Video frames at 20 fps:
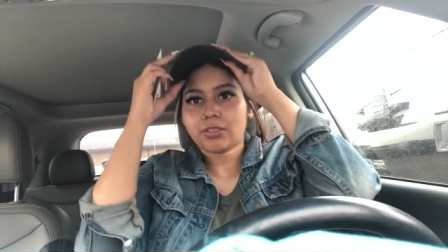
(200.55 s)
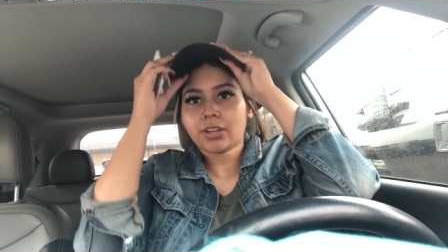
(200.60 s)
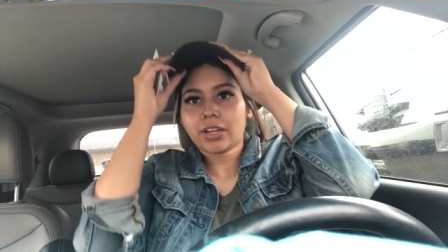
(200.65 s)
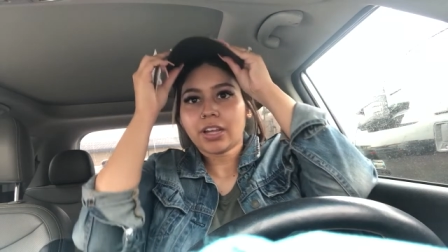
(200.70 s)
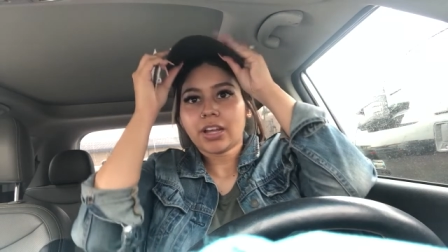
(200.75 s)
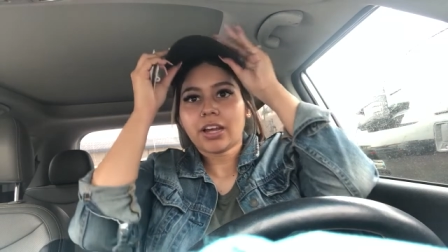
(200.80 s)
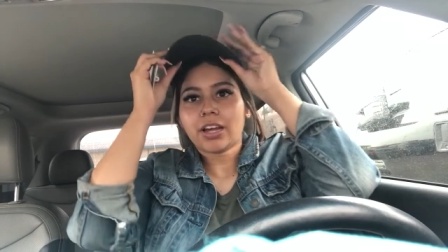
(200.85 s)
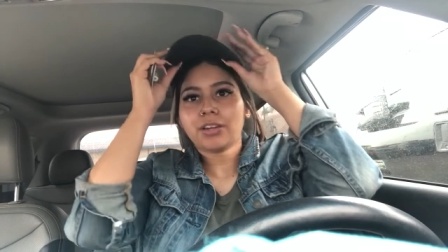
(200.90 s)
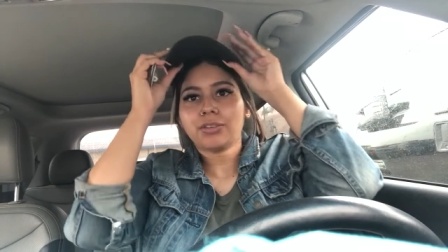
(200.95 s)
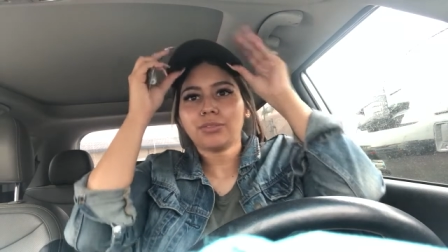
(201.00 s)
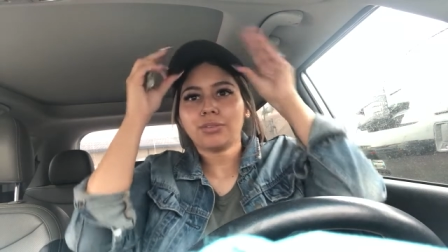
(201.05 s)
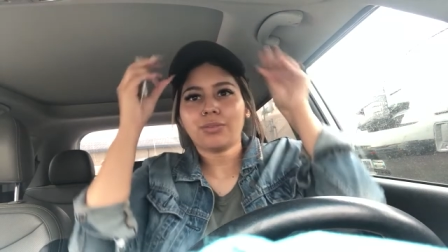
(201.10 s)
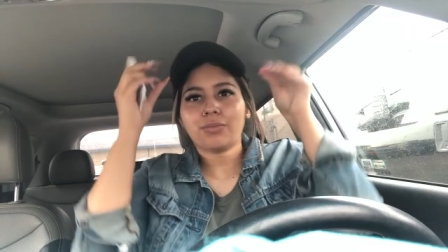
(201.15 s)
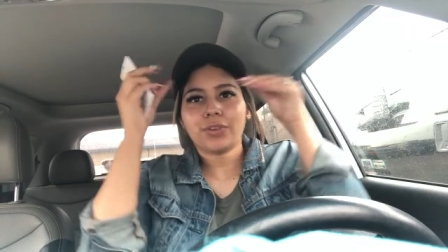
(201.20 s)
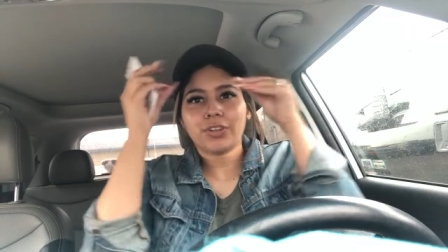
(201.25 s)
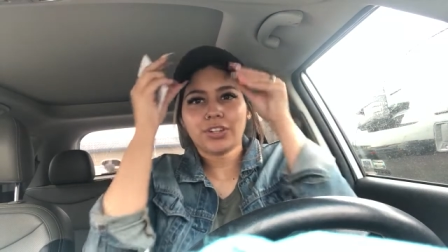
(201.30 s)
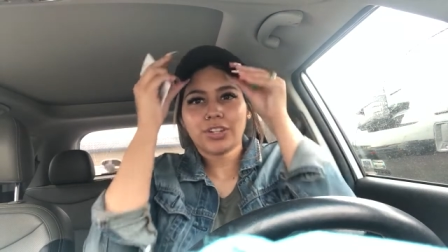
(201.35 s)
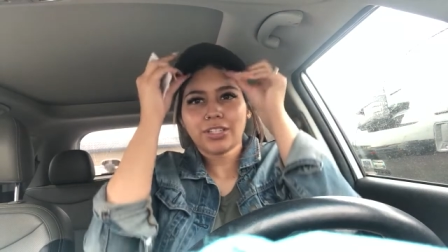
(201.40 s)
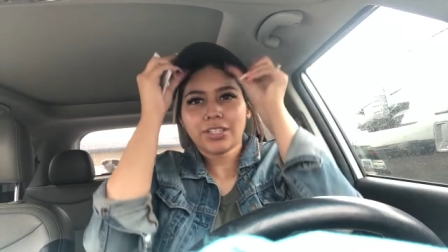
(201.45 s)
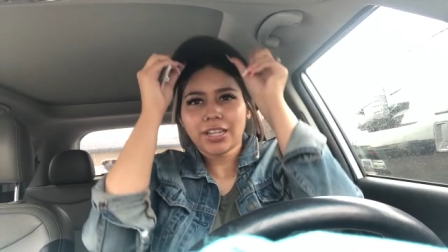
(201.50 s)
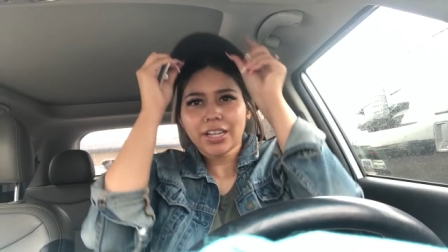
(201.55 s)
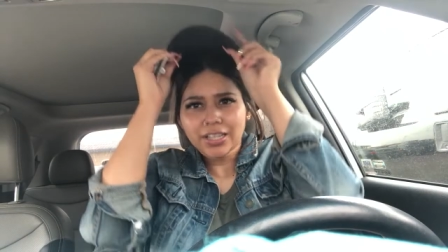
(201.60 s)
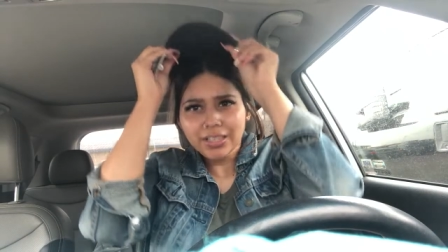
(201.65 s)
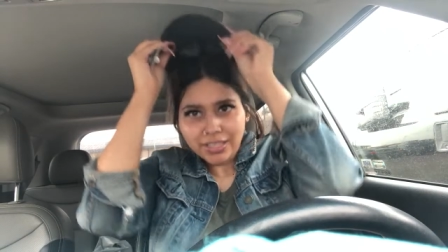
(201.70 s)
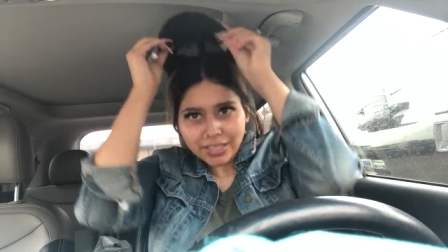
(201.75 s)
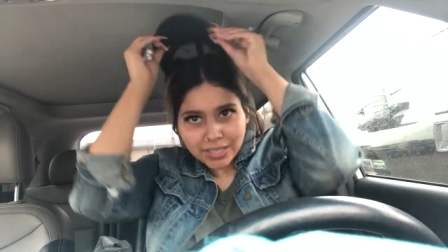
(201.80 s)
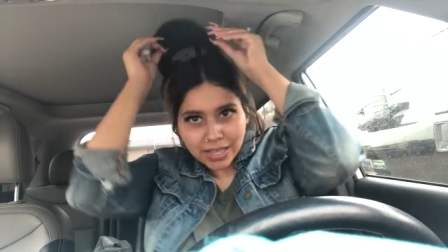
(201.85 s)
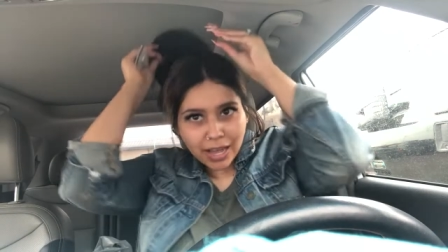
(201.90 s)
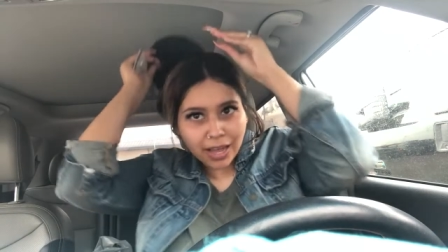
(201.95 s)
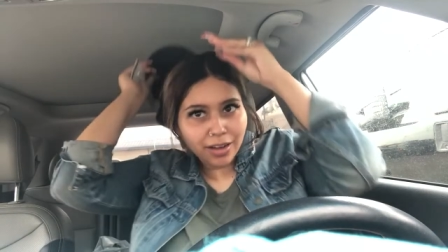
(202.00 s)
Okay, I don't know if I should take
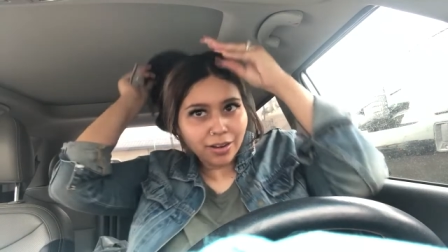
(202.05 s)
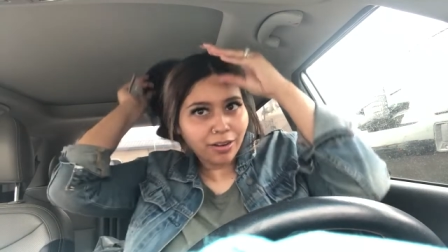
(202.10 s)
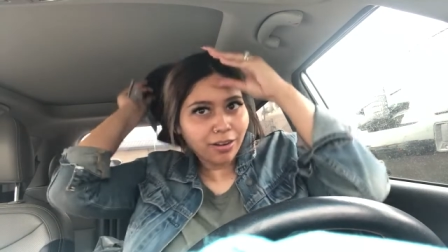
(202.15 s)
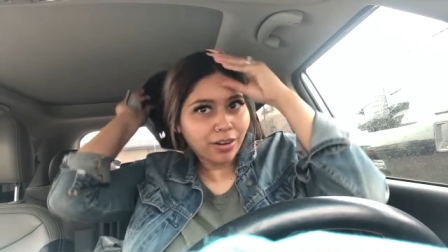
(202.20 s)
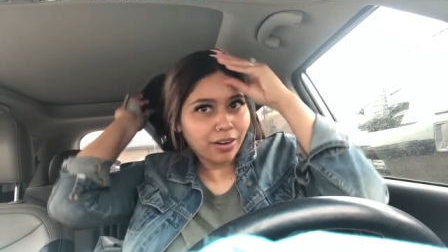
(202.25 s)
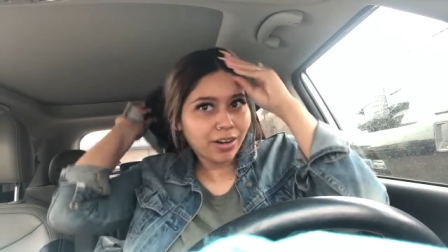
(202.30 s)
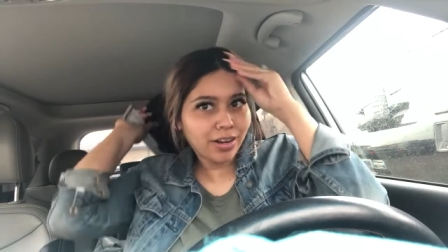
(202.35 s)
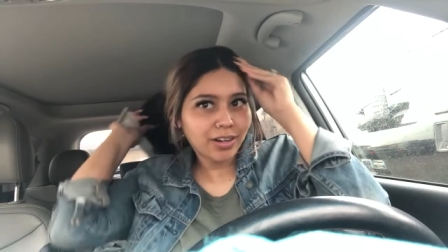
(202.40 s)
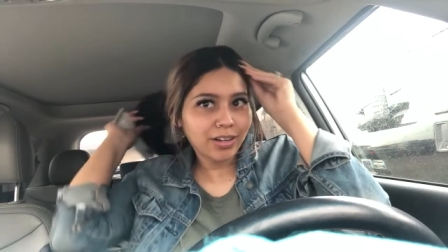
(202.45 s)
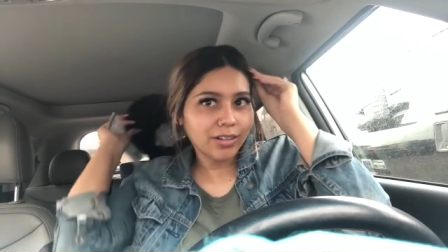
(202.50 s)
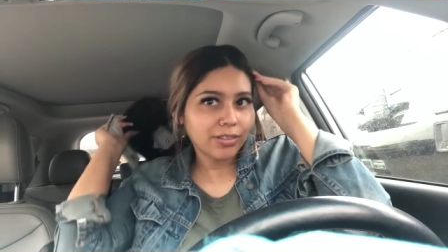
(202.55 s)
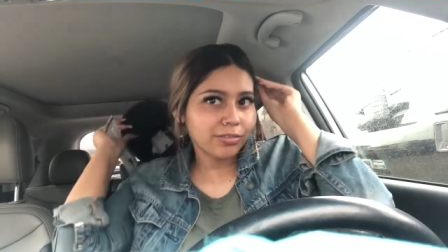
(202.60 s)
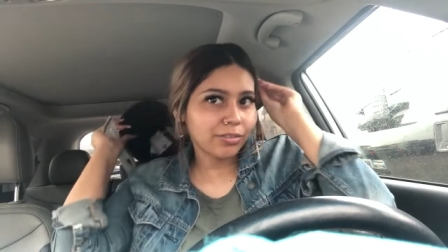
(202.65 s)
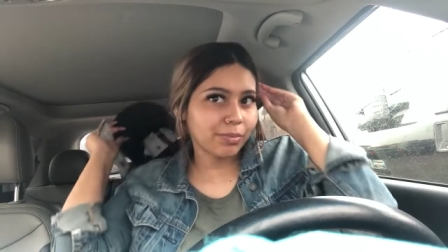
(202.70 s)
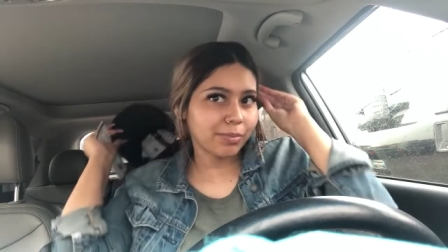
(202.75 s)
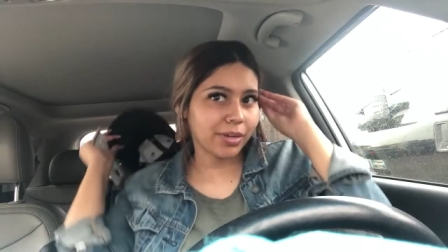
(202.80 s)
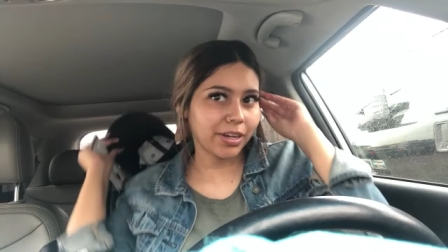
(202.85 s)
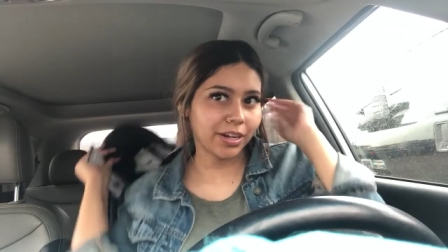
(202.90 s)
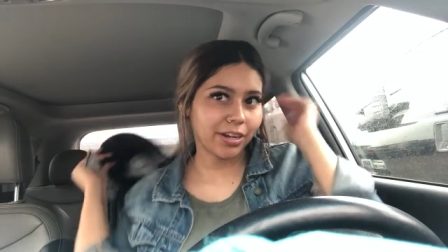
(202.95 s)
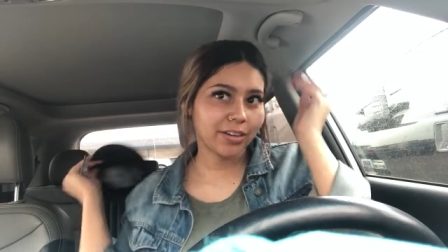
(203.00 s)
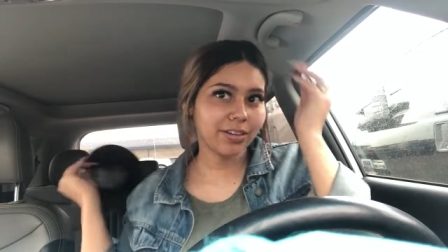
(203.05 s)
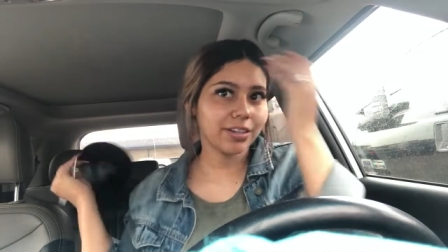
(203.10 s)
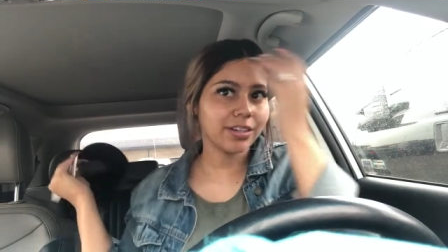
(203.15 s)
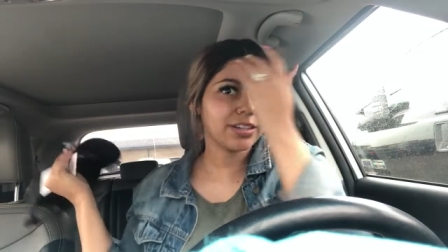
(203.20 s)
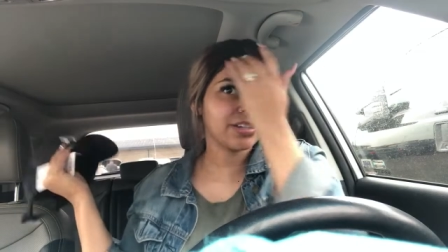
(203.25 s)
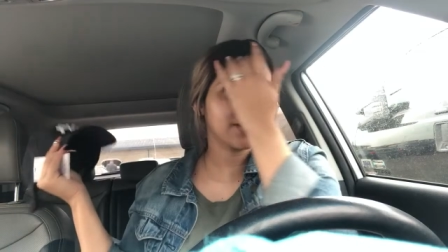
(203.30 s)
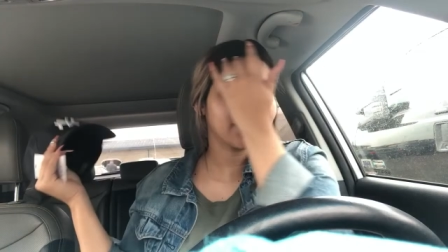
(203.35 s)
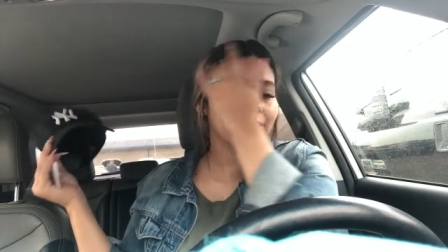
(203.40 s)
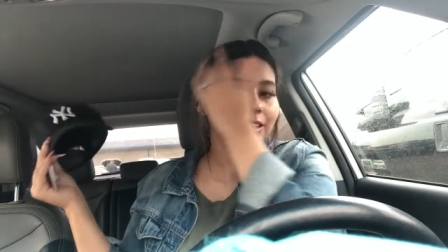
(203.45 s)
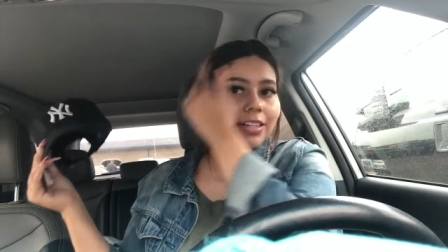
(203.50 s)
this hat off. My hair
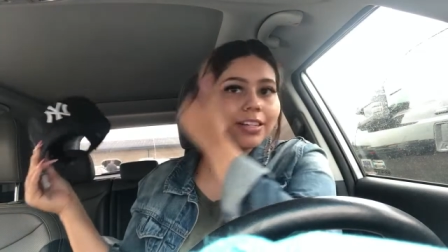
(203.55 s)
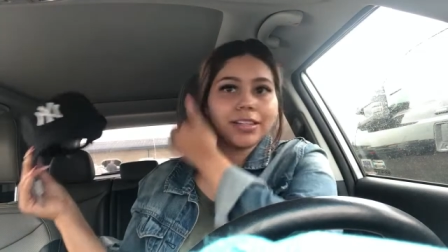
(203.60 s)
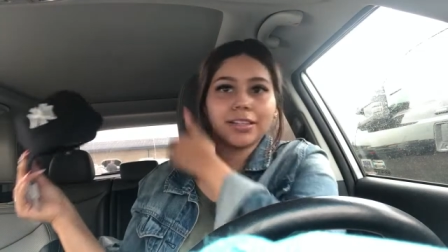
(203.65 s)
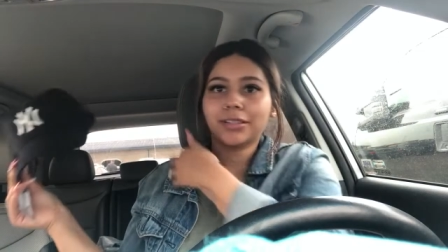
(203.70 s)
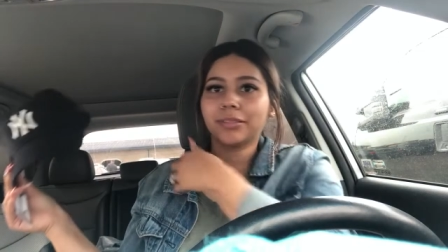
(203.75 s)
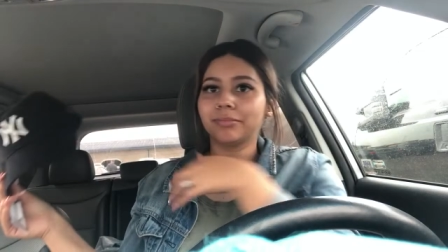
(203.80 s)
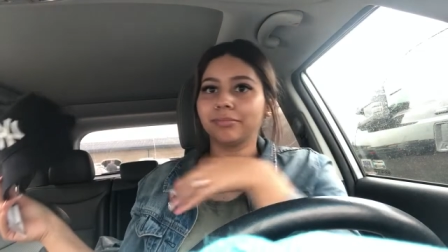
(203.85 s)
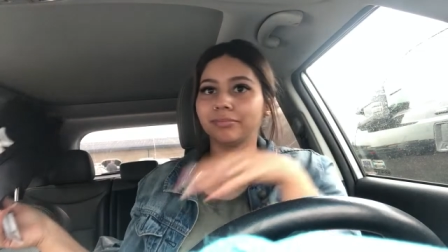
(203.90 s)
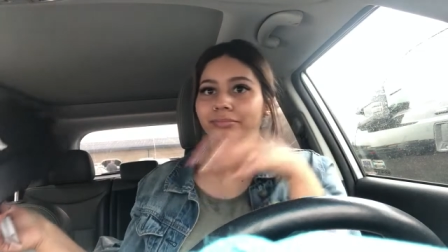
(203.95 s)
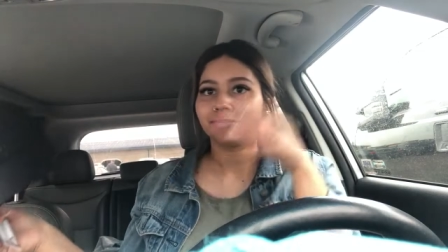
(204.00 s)
is like